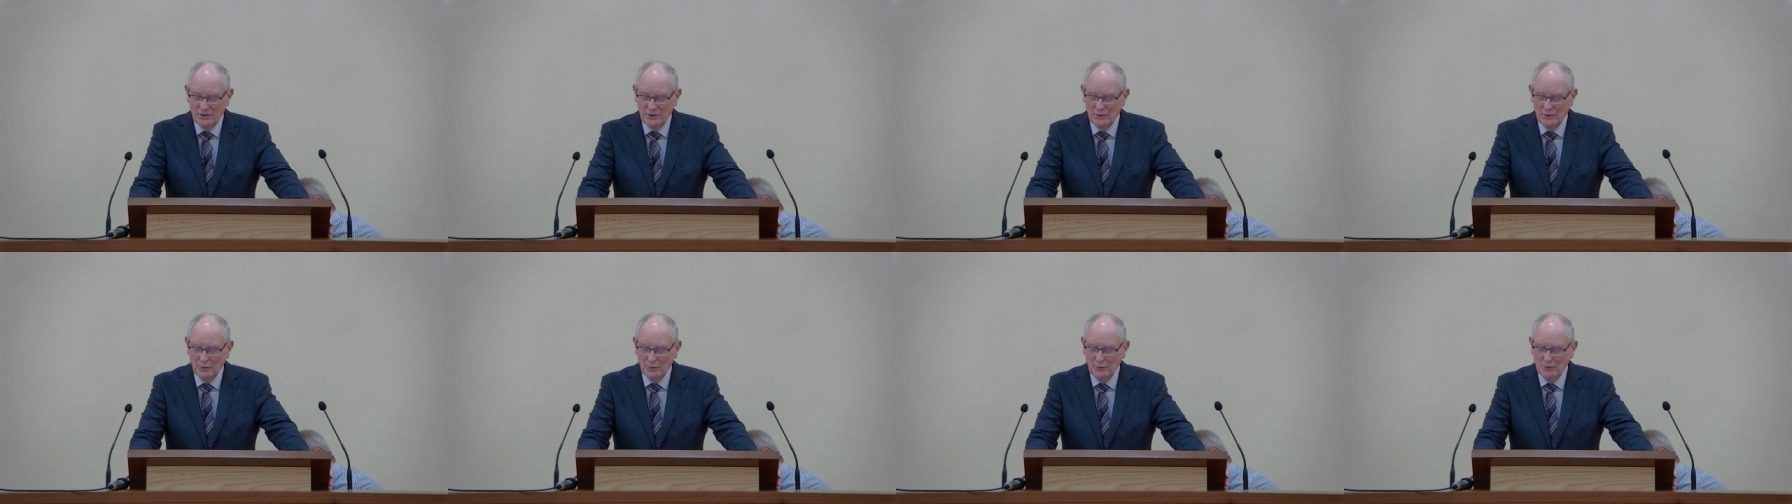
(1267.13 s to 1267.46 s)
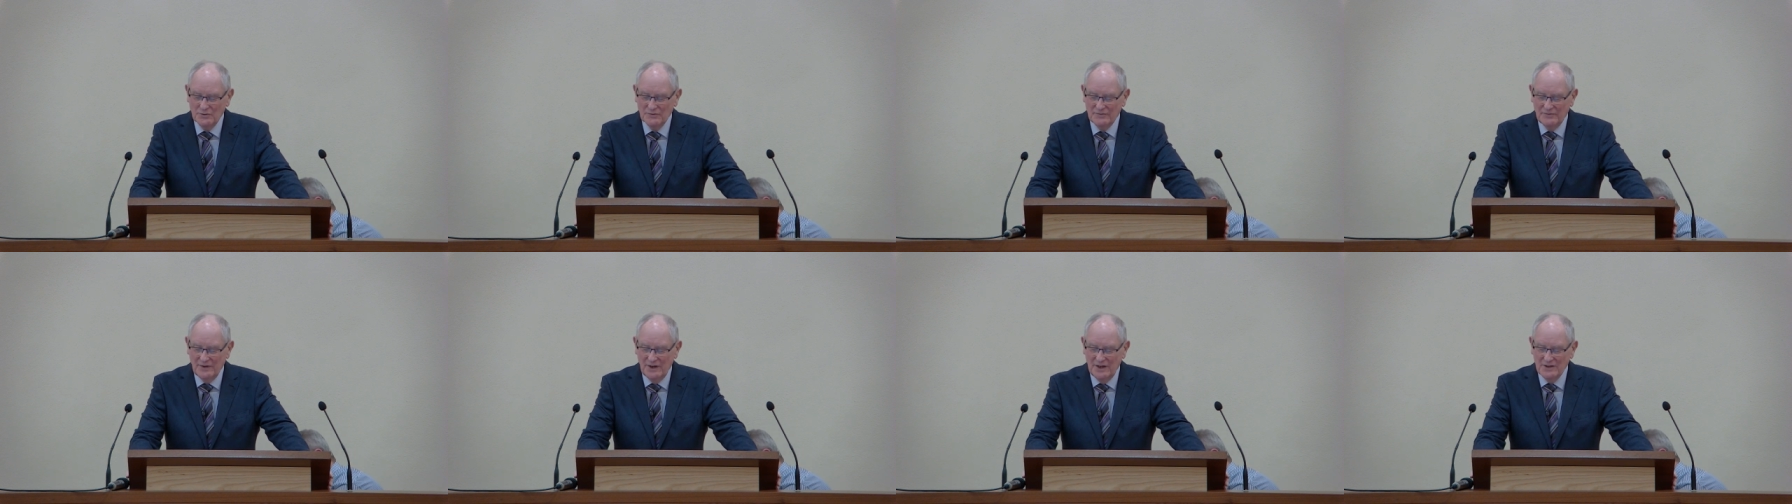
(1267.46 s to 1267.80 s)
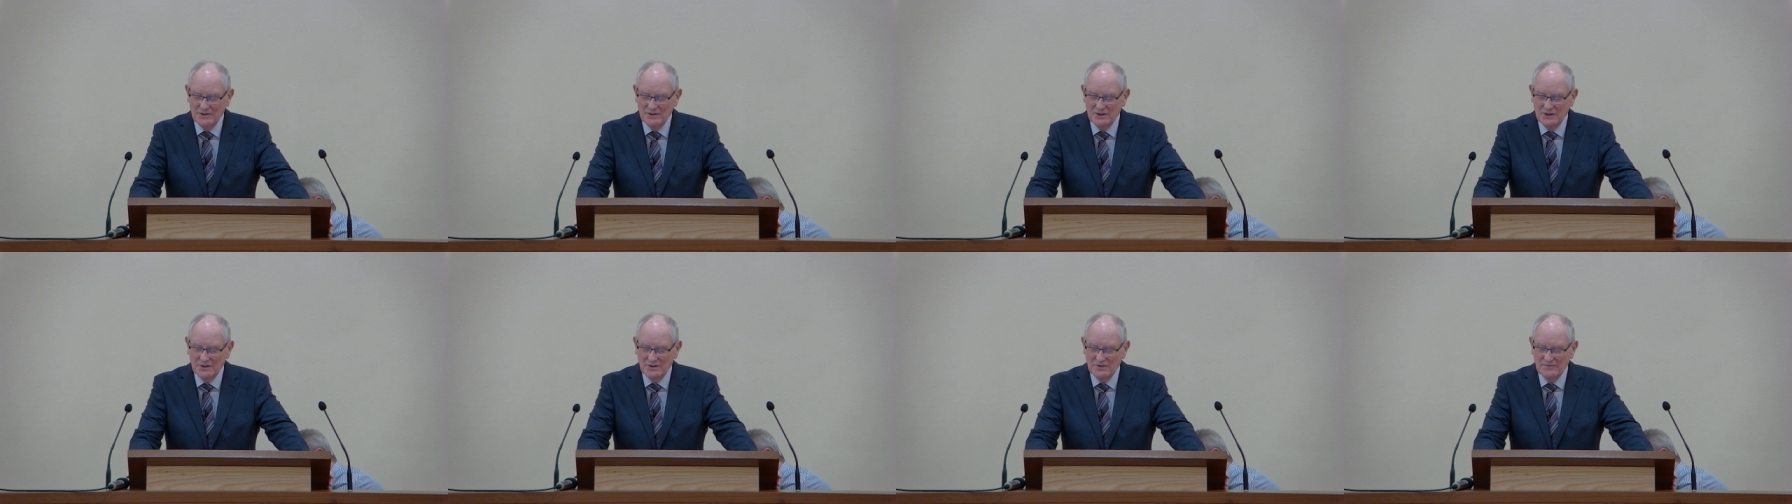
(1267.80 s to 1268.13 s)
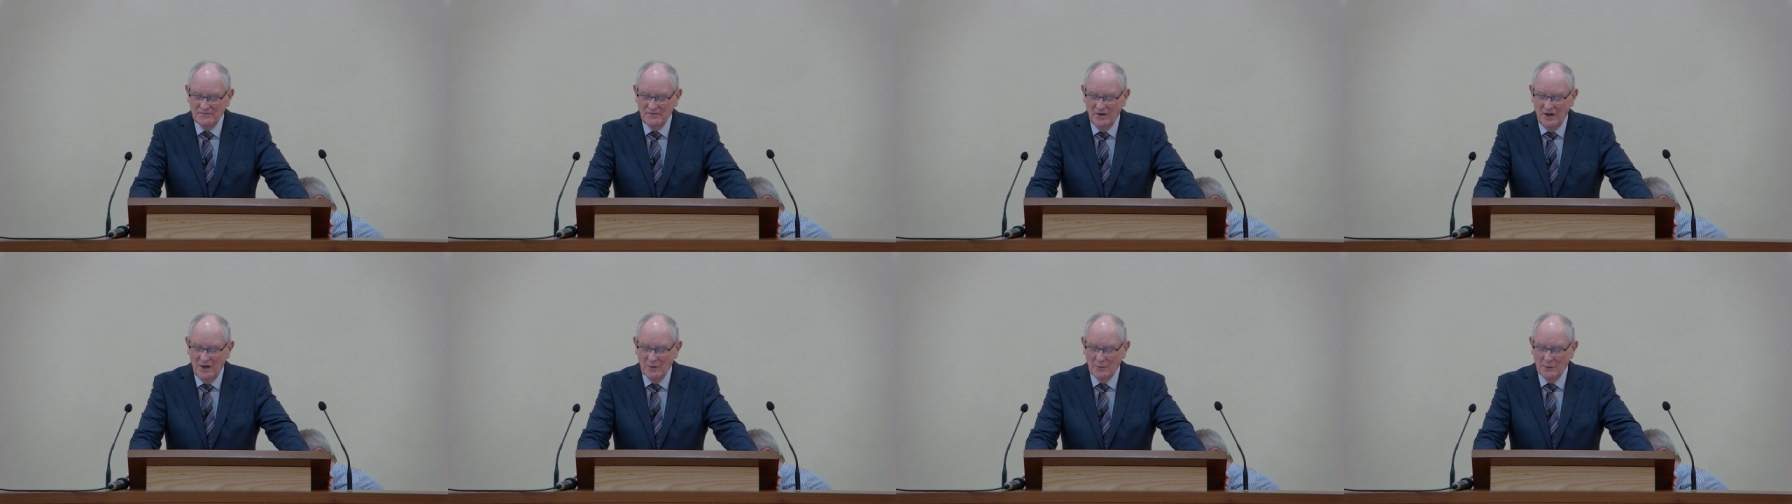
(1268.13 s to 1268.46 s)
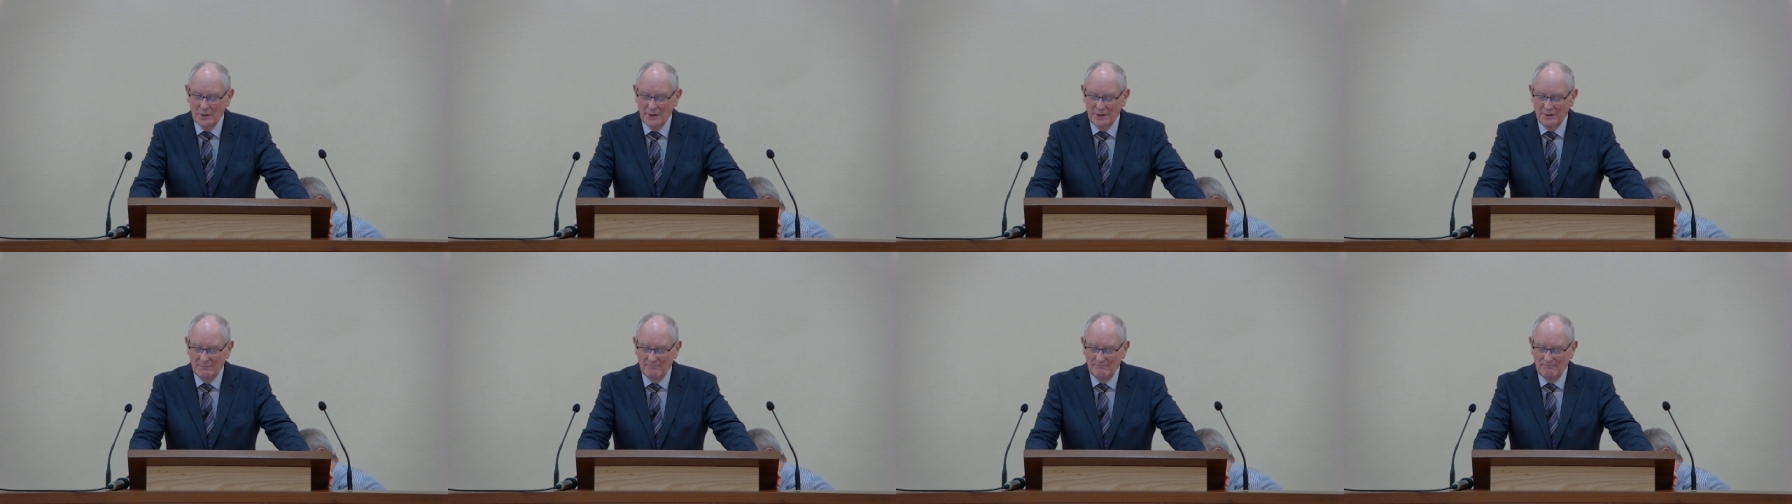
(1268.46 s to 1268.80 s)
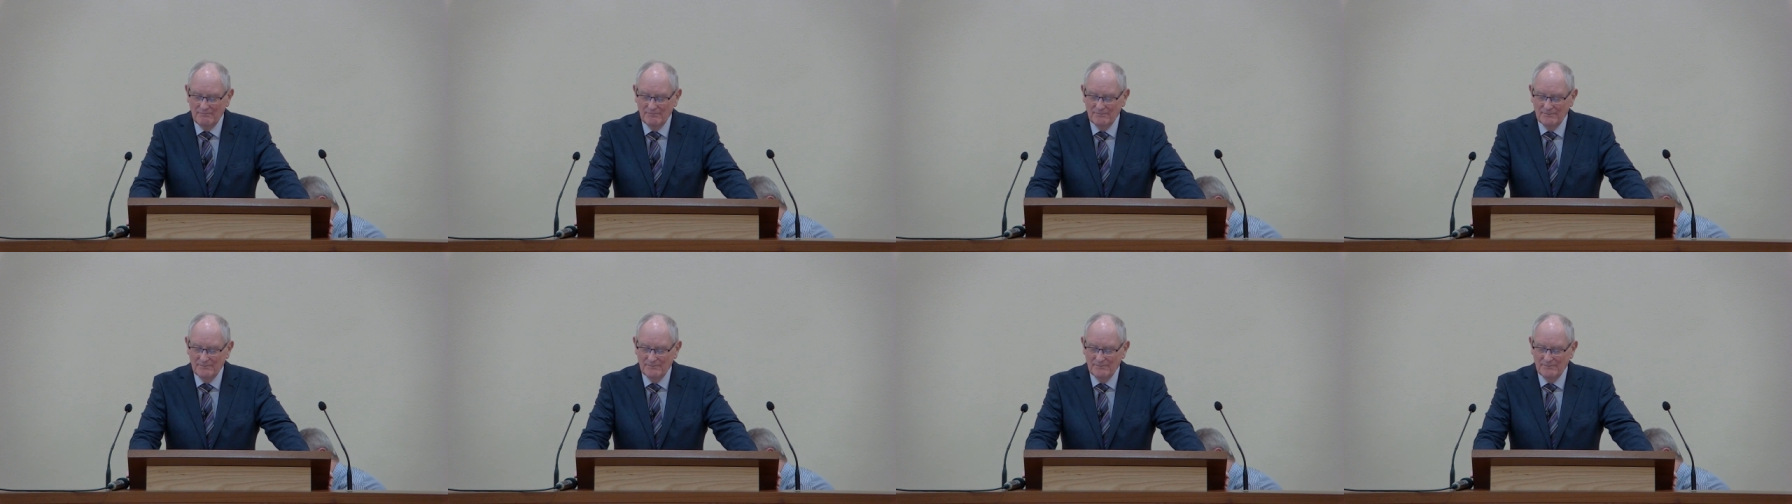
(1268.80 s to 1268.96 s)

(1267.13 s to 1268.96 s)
those verses forward.